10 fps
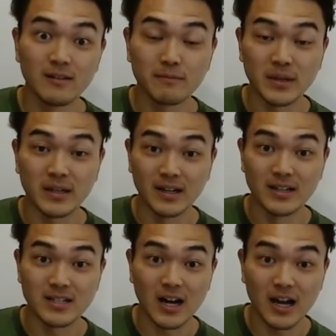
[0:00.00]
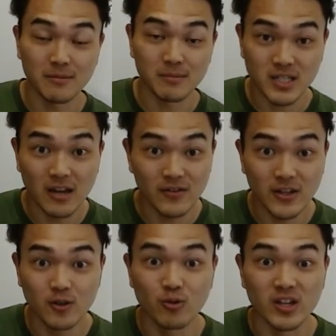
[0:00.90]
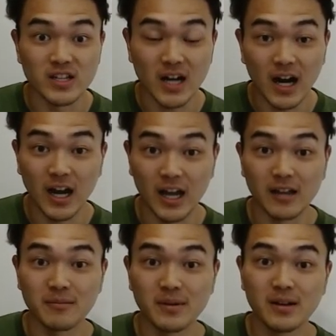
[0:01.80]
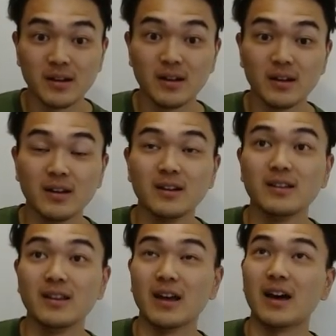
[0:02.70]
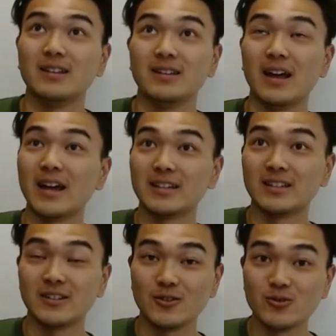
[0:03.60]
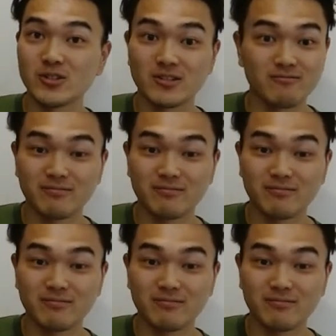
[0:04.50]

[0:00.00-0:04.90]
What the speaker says: because I am saving you the time that like, you just,